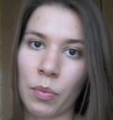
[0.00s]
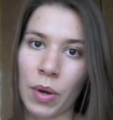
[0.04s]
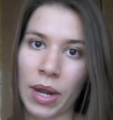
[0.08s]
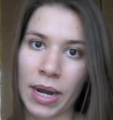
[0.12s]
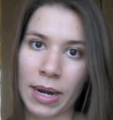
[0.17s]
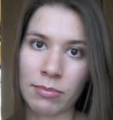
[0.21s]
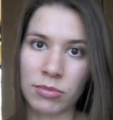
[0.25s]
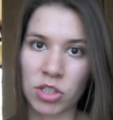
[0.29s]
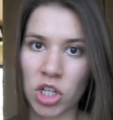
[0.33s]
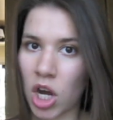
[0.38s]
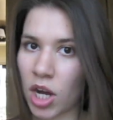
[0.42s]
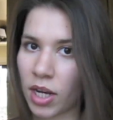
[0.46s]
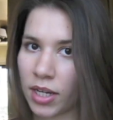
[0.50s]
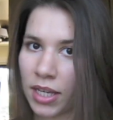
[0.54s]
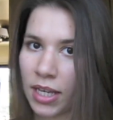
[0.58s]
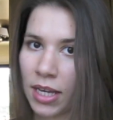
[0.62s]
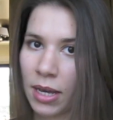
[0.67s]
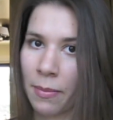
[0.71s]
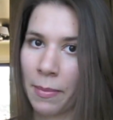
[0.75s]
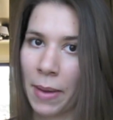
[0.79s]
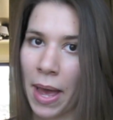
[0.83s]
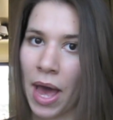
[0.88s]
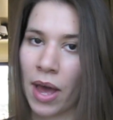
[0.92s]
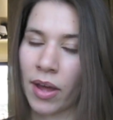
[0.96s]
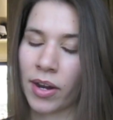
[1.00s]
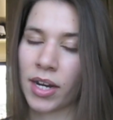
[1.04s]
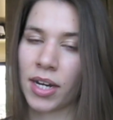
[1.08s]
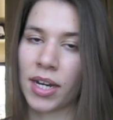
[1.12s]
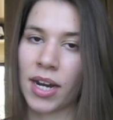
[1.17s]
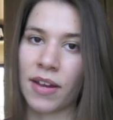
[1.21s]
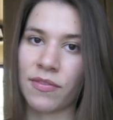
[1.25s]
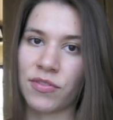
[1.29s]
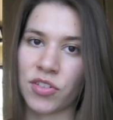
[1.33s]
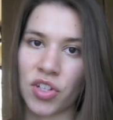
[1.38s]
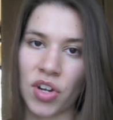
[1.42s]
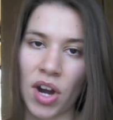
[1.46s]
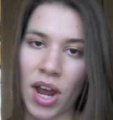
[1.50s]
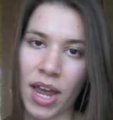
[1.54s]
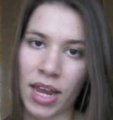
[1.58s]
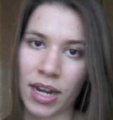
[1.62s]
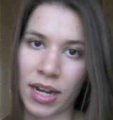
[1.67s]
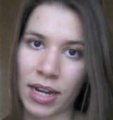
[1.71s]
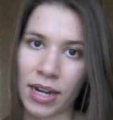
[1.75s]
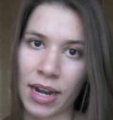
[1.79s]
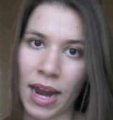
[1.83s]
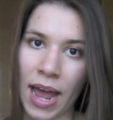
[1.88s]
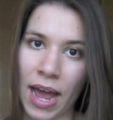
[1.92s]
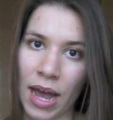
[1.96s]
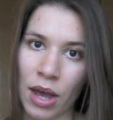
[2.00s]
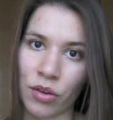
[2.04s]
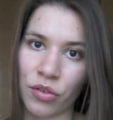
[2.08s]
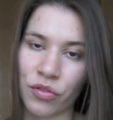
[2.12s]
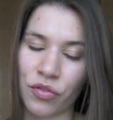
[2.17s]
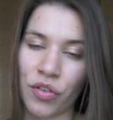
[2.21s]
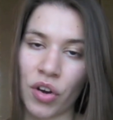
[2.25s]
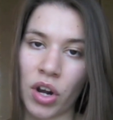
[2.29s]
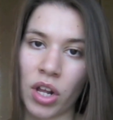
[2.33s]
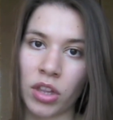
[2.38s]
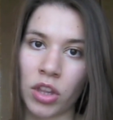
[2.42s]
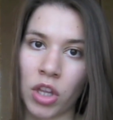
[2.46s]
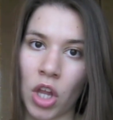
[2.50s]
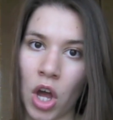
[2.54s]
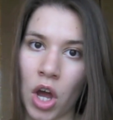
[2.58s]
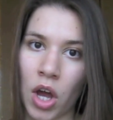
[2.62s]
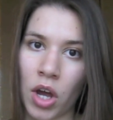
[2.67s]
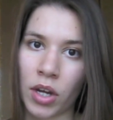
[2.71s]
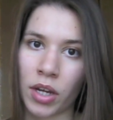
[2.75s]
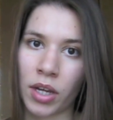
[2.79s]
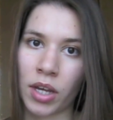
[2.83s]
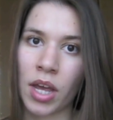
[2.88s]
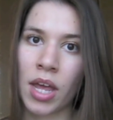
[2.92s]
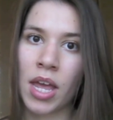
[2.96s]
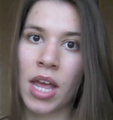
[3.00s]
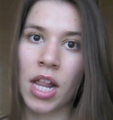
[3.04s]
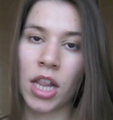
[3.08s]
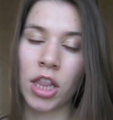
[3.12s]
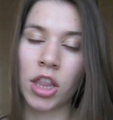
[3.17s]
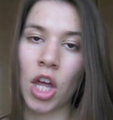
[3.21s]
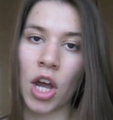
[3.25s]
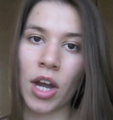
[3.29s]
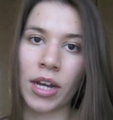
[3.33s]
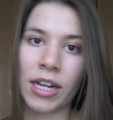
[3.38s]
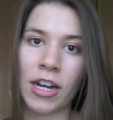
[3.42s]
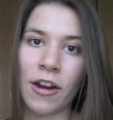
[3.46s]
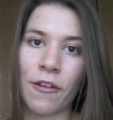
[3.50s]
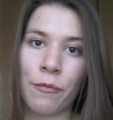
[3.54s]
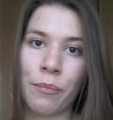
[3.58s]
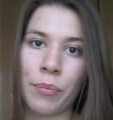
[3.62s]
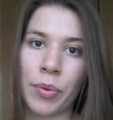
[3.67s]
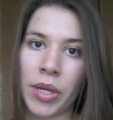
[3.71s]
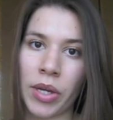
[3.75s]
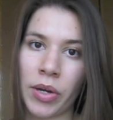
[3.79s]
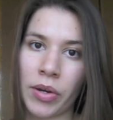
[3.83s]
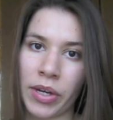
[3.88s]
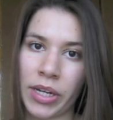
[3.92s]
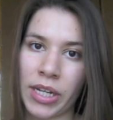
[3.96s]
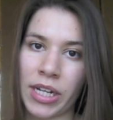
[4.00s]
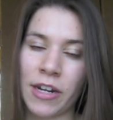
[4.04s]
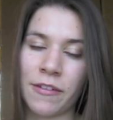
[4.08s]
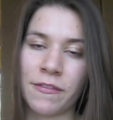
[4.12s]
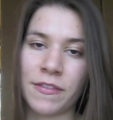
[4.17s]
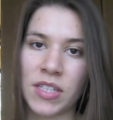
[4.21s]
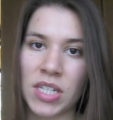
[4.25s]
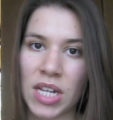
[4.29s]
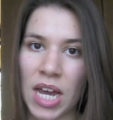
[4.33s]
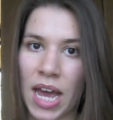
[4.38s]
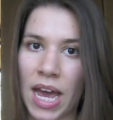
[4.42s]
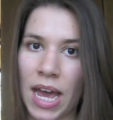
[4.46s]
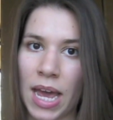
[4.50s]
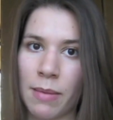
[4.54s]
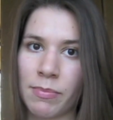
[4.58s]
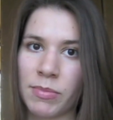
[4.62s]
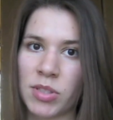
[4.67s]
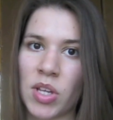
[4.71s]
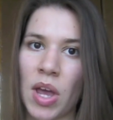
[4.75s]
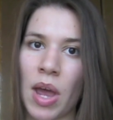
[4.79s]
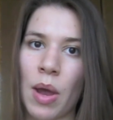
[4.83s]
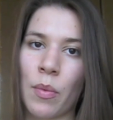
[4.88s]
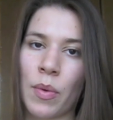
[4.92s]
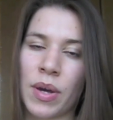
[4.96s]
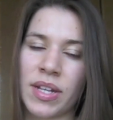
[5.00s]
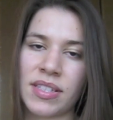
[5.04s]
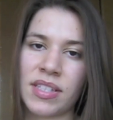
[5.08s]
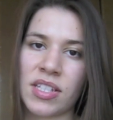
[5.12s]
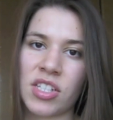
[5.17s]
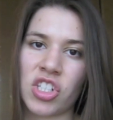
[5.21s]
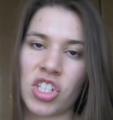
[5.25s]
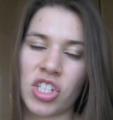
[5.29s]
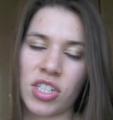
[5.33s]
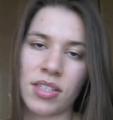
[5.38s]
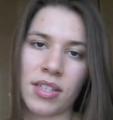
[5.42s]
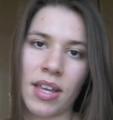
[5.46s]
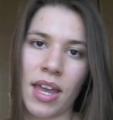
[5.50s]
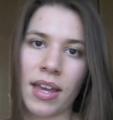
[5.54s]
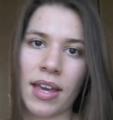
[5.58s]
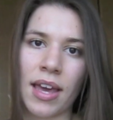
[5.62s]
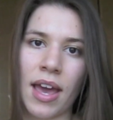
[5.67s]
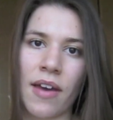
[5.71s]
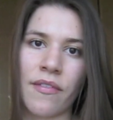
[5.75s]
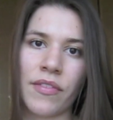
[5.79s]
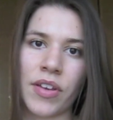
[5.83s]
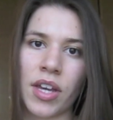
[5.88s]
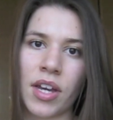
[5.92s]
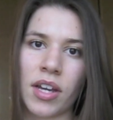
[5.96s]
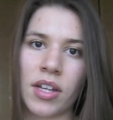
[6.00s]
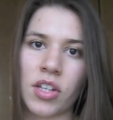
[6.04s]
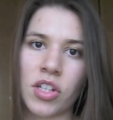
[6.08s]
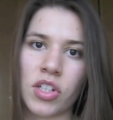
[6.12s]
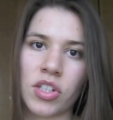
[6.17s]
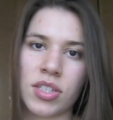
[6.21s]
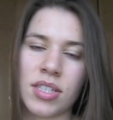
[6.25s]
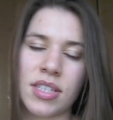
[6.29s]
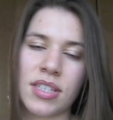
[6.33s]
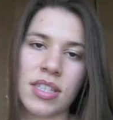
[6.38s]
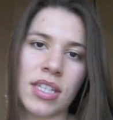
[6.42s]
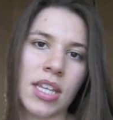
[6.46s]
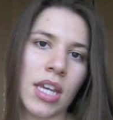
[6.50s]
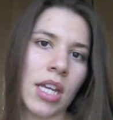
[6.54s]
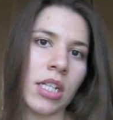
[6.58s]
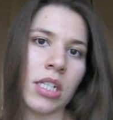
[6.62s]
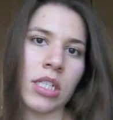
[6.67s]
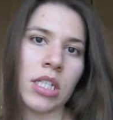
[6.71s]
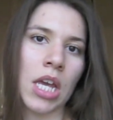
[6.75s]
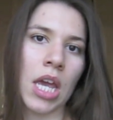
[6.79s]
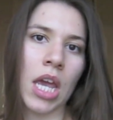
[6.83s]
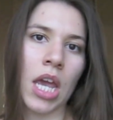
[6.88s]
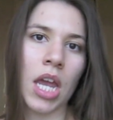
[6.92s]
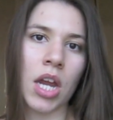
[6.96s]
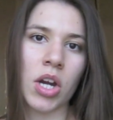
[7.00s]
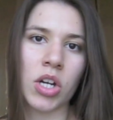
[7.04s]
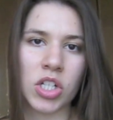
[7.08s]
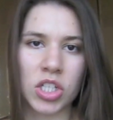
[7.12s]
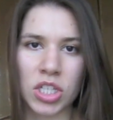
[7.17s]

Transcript: what I'm talking about and I've tried it out for a long enough period of time, so I wasn't just like having a good skin day or